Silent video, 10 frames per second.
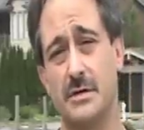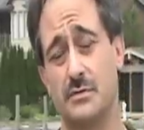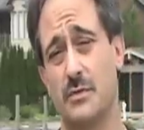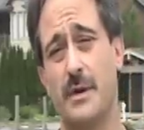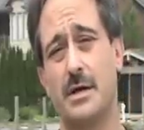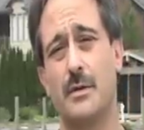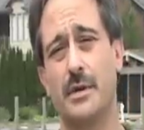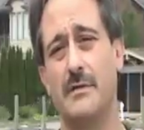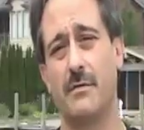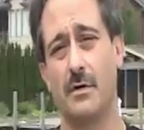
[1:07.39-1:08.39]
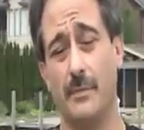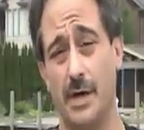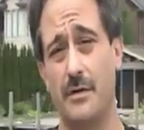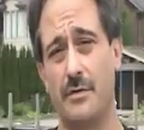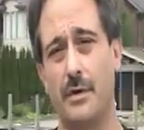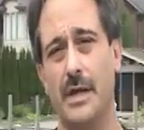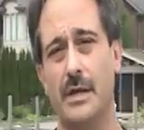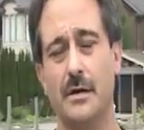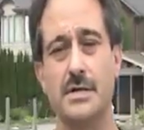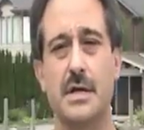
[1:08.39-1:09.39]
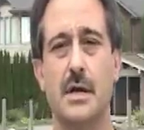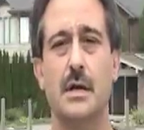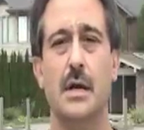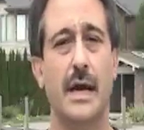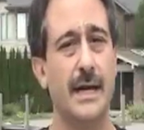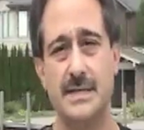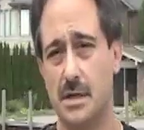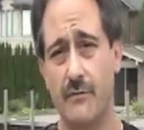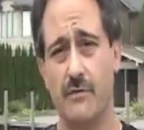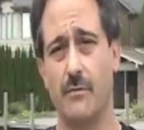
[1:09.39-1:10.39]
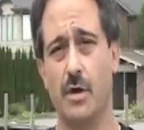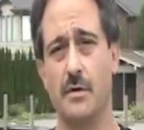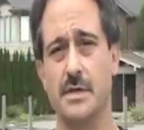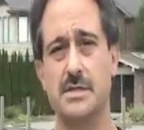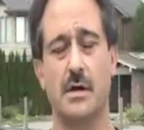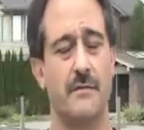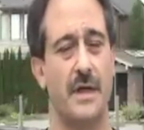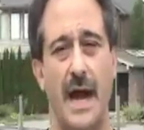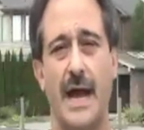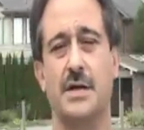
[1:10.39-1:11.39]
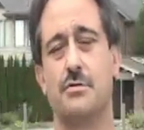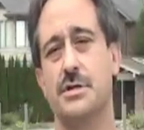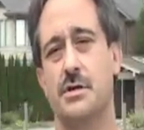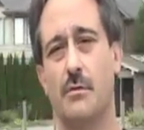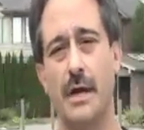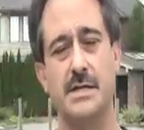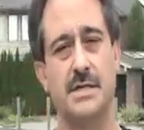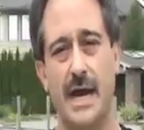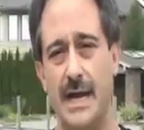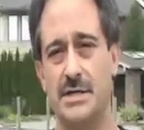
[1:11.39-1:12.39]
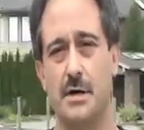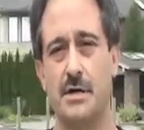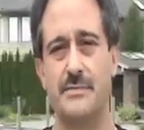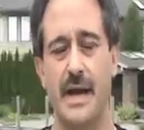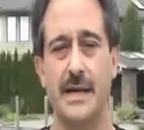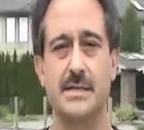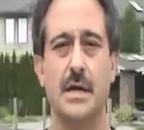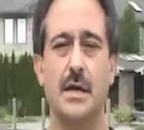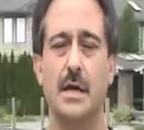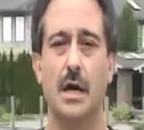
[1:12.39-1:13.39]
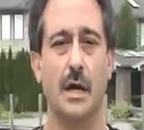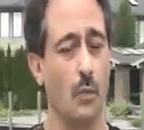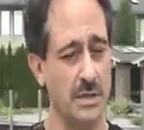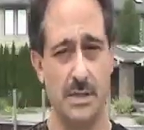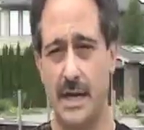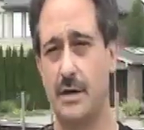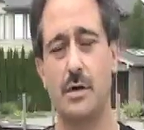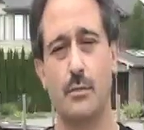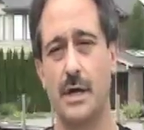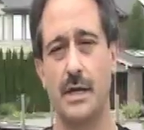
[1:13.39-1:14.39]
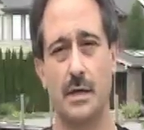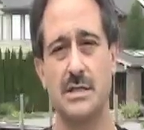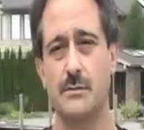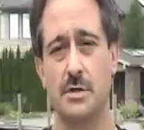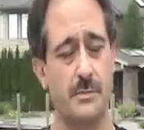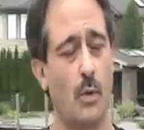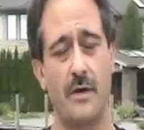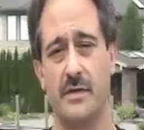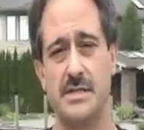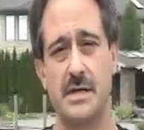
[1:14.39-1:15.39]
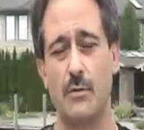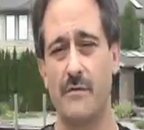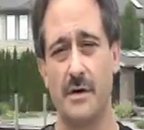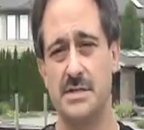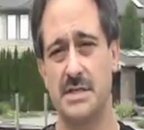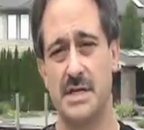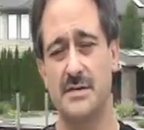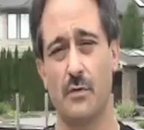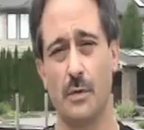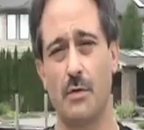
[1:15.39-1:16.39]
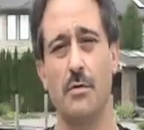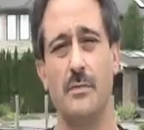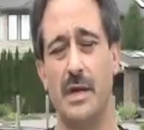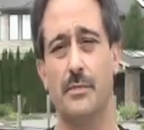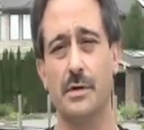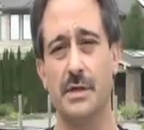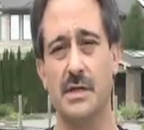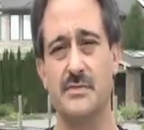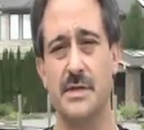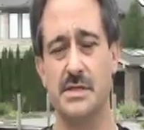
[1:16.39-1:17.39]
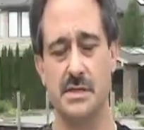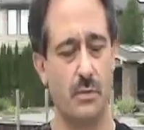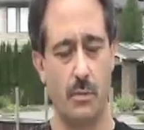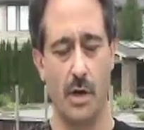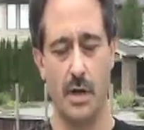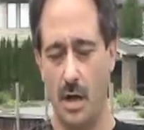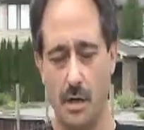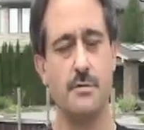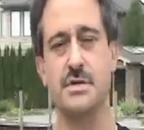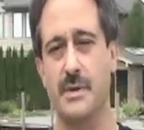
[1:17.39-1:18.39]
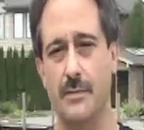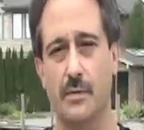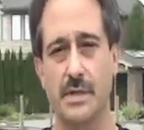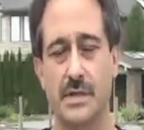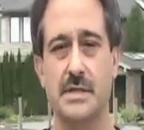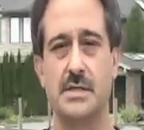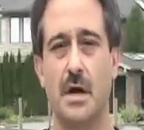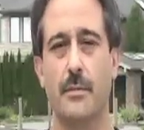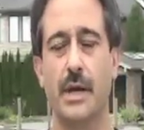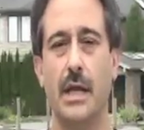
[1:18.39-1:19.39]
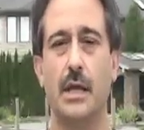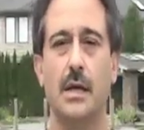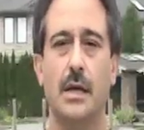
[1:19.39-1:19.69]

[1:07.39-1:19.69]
I was with my company for about 3 years, and I suffered from all of this stuff, the high attrition rates, the high chargebacks. It wasn't that I couldn't bring in customers. My wife Lisa and I were very successful recruiting people into this business. We brought hundreds of people into this company.